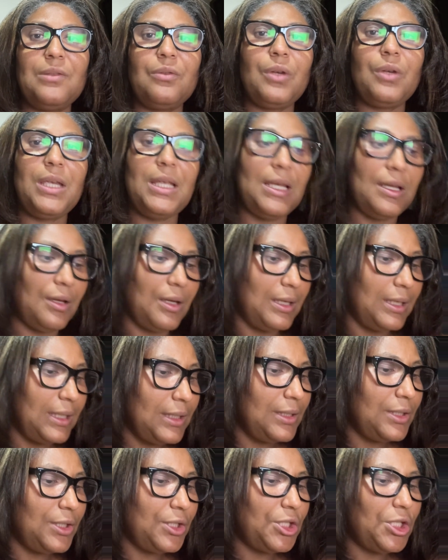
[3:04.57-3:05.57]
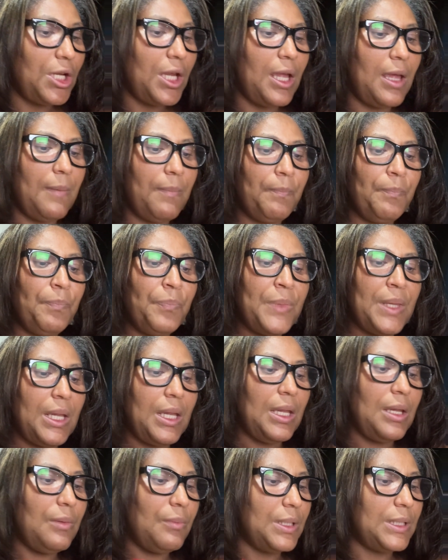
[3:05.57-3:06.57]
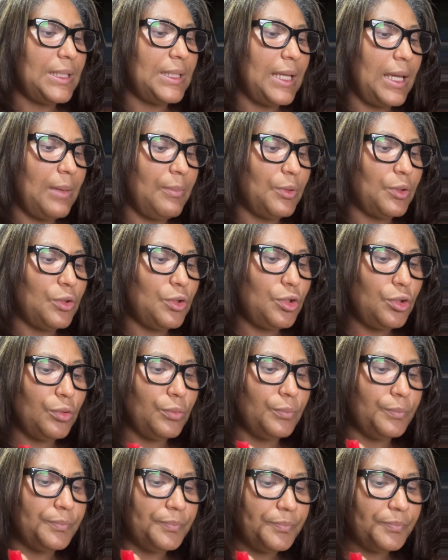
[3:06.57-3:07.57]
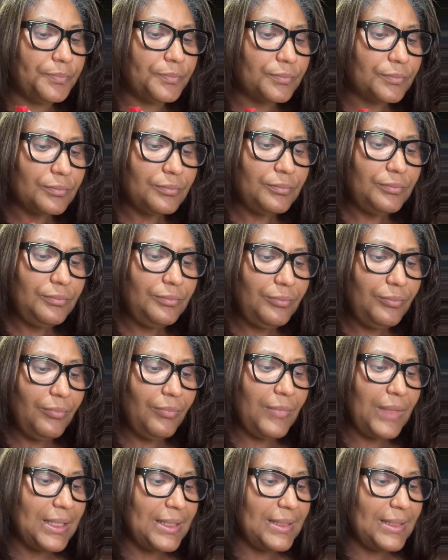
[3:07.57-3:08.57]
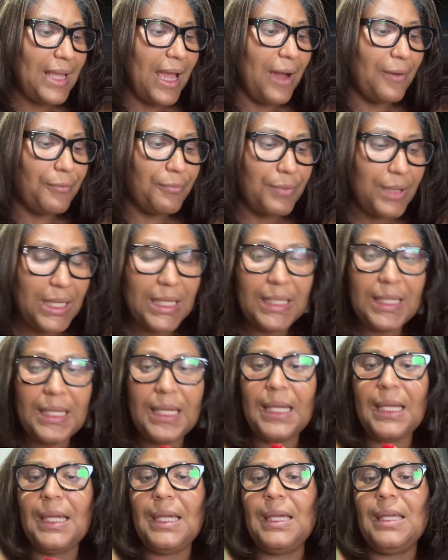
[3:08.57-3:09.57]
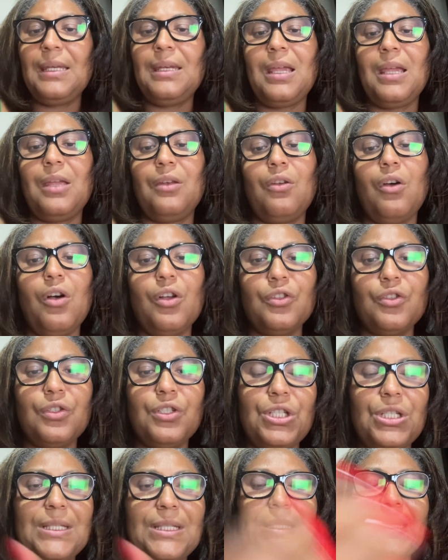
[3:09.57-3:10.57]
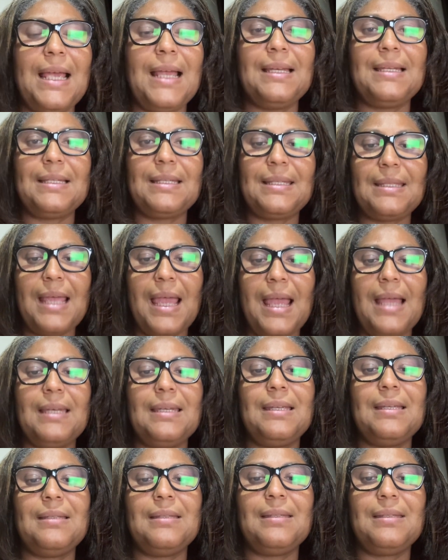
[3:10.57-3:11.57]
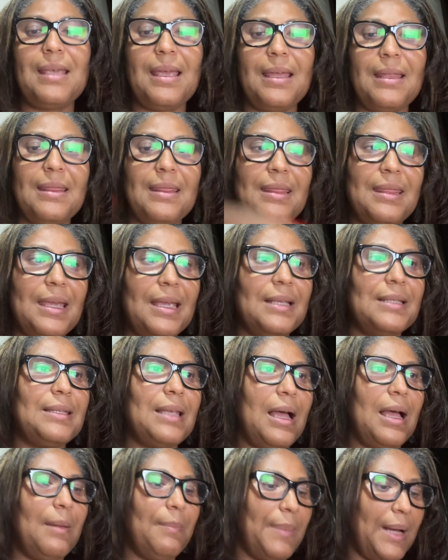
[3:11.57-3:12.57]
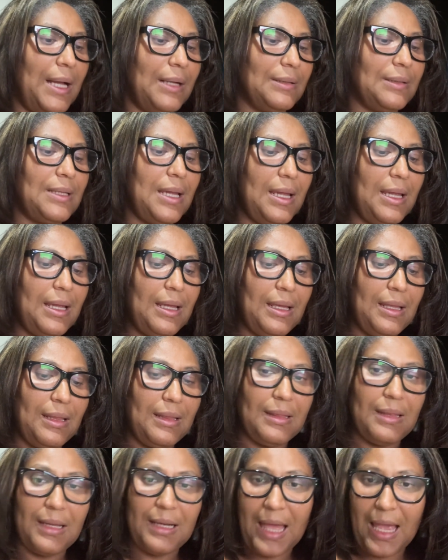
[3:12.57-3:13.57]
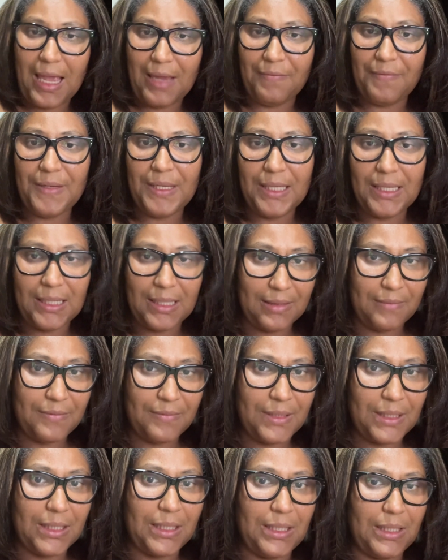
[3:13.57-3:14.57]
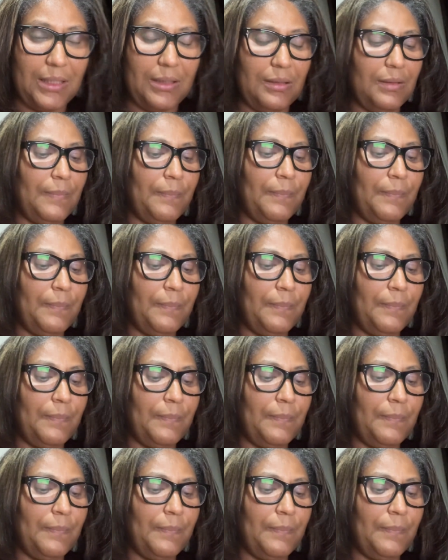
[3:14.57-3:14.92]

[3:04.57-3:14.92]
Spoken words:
So he learned leadership. He was able to start reading and also just understanding certain things about the life he lived in.